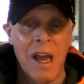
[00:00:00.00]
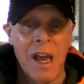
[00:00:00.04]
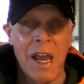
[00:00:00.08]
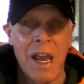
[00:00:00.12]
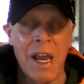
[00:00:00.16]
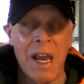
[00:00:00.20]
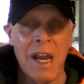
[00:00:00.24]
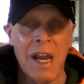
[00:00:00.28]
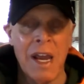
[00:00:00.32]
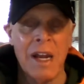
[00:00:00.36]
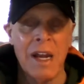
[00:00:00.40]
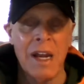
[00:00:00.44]

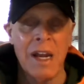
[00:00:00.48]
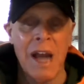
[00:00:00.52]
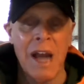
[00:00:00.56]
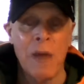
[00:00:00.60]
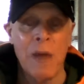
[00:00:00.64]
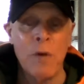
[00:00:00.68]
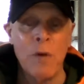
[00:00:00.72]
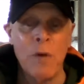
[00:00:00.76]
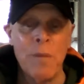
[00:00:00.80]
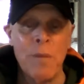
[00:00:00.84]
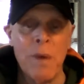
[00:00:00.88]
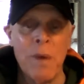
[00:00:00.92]
and I
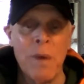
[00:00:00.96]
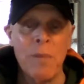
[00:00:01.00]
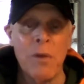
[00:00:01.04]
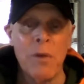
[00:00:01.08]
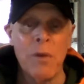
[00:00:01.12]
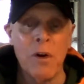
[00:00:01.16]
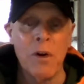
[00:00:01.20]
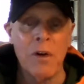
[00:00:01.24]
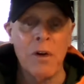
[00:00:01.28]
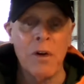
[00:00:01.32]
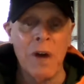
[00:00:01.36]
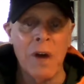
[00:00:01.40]

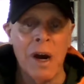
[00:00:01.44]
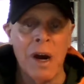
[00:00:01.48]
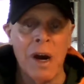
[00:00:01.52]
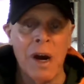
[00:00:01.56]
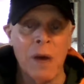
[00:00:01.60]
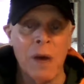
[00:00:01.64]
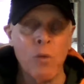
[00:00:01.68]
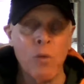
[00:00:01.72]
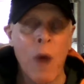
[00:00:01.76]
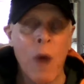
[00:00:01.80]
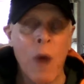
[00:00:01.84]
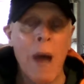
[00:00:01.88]
remember
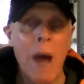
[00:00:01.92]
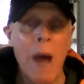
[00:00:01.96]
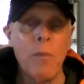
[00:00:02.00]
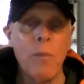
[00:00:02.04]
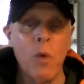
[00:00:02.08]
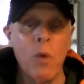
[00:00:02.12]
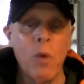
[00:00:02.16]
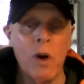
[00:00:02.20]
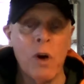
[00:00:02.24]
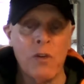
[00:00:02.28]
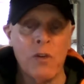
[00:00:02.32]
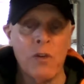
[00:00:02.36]
Rob
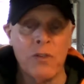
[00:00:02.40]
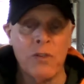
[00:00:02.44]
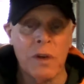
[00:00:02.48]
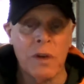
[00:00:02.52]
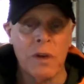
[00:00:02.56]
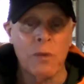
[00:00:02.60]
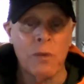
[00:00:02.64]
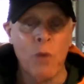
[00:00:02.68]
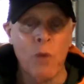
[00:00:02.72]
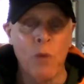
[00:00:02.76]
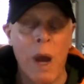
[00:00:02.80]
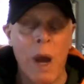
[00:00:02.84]

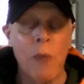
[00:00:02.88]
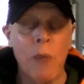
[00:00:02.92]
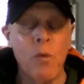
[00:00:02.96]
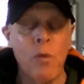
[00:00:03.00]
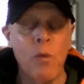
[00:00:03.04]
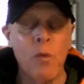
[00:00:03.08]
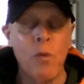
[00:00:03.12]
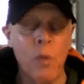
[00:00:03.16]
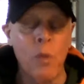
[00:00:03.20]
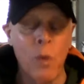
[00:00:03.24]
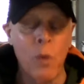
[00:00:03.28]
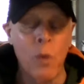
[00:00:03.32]
Wilson.
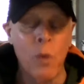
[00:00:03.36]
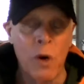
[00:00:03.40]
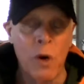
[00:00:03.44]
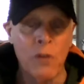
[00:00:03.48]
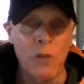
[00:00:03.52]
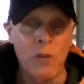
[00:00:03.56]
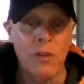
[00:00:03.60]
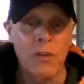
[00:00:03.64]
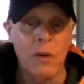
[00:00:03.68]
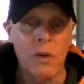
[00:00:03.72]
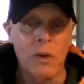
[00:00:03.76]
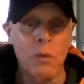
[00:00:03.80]
Rob
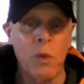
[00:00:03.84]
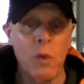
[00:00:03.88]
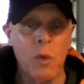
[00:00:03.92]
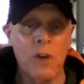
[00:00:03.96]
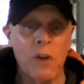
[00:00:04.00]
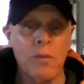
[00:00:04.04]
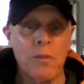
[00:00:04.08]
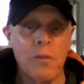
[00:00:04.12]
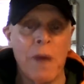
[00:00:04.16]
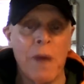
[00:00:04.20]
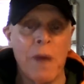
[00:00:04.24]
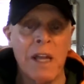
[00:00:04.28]
Wilson
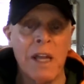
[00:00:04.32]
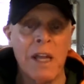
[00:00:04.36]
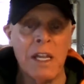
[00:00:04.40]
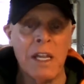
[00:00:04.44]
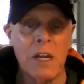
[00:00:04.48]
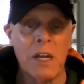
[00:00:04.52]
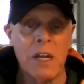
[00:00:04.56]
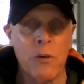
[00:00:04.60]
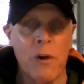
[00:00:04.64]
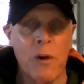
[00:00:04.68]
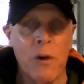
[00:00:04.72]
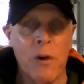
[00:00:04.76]
was my
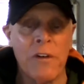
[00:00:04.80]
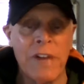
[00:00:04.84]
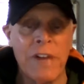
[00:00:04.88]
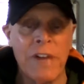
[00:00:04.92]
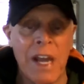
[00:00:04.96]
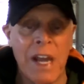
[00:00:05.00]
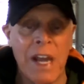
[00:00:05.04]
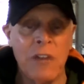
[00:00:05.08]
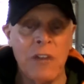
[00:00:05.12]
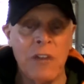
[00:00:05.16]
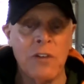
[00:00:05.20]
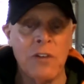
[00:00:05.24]

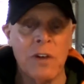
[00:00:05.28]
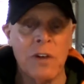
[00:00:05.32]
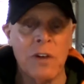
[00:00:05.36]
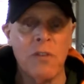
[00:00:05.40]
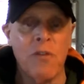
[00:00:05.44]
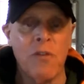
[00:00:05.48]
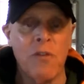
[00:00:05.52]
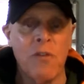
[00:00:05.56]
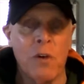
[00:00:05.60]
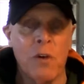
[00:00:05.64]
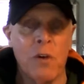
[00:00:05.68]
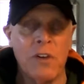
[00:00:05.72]
literary agent
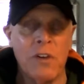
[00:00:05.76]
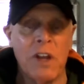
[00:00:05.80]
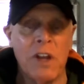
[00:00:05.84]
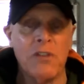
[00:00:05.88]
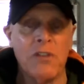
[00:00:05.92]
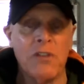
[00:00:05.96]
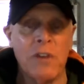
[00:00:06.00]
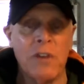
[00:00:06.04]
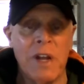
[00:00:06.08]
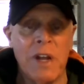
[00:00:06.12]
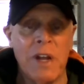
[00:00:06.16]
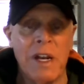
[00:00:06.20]
for
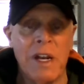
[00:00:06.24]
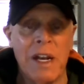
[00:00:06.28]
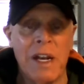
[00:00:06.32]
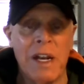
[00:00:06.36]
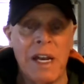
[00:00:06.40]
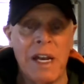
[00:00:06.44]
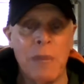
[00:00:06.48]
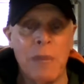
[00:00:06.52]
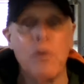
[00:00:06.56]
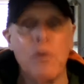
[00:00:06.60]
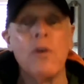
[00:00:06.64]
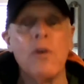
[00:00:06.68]
Designated
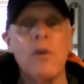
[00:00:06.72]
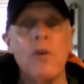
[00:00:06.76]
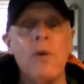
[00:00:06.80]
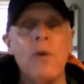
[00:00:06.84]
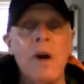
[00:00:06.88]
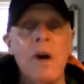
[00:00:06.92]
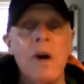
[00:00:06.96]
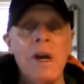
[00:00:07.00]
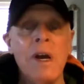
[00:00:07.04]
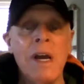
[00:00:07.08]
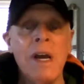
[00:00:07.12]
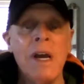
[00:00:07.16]
Hebrew.
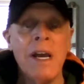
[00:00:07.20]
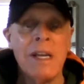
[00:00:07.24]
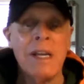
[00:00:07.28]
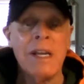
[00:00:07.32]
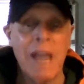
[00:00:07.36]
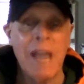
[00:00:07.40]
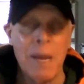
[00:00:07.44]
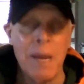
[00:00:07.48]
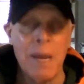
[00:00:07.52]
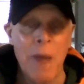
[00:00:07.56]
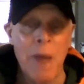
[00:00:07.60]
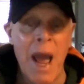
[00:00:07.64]

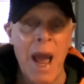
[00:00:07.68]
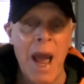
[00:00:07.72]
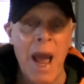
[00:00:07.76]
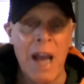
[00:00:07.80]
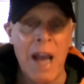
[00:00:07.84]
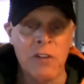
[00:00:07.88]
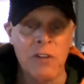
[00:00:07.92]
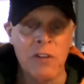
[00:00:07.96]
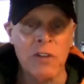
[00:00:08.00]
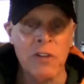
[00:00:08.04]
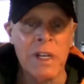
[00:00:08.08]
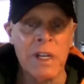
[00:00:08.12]
Came
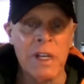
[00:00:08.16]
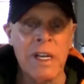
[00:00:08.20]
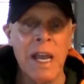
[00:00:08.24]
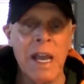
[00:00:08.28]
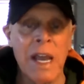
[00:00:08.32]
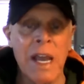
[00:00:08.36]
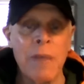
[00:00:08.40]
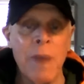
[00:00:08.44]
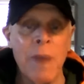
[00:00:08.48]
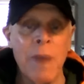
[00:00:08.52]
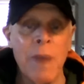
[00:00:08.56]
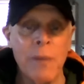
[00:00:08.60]

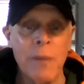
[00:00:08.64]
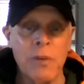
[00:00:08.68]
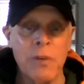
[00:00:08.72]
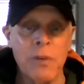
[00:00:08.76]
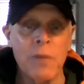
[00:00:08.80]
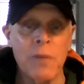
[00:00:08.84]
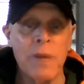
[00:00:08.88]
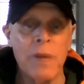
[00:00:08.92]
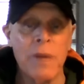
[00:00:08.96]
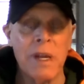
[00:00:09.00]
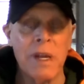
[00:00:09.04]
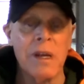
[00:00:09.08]
up to
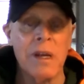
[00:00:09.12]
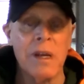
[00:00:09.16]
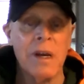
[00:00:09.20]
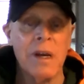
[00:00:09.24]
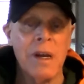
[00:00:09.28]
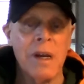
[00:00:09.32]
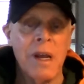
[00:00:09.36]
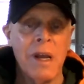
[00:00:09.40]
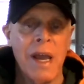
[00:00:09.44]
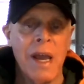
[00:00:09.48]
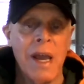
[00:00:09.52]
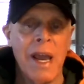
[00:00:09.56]
me,
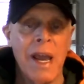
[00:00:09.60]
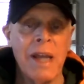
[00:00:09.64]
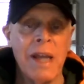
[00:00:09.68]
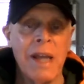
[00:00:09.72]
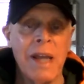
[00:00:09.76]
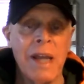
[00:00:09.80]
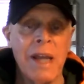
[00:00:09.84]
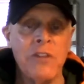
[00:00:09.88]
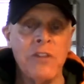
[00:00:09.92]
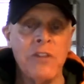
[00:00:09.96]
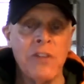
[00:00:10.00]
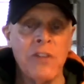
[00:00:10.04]

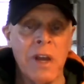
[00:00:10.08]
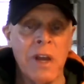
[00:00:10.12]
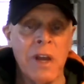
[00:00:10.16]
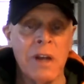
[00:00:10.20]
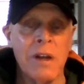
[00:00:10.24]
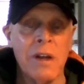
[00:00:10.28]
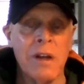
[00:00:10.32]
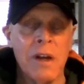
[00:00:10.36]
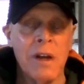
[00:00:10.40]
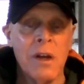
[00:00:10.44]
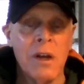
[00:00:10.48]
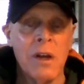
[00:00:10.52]
and he
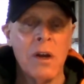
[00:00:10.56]
said,